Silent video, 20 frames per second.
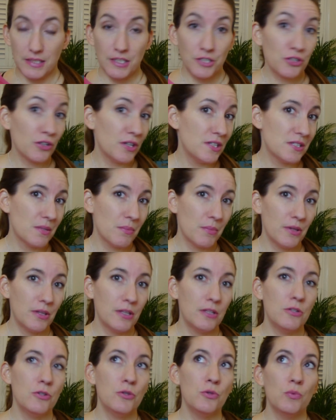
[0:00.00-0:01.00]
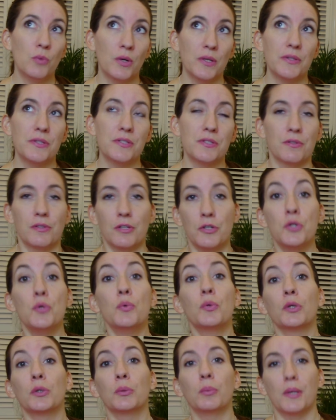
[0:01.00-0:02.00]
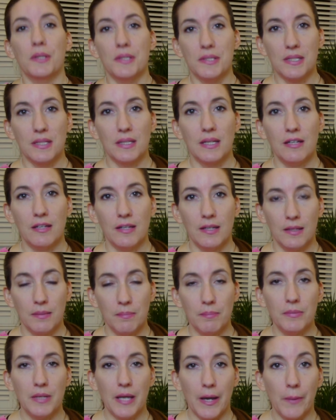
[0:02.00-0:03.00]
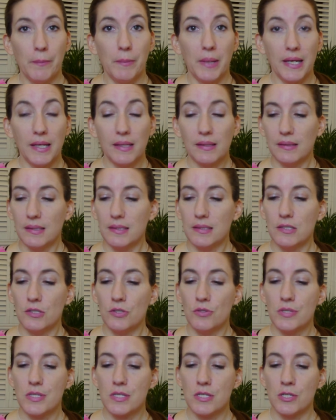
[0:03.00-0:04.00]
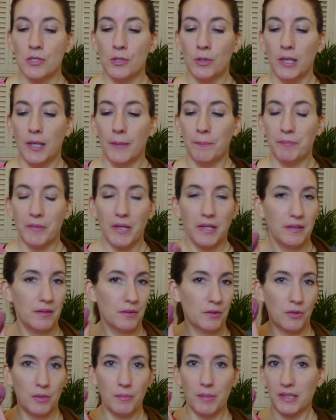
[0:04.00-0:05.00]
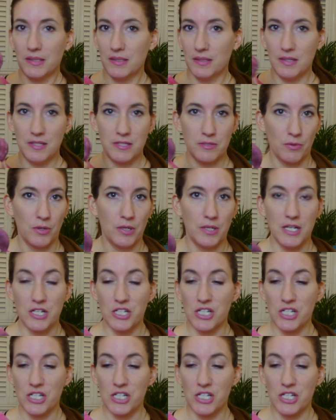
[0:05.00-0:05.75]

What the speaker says: I did try some of the new ones, or the newer ones that they now make that they didn't used to, and ended up going back to this one.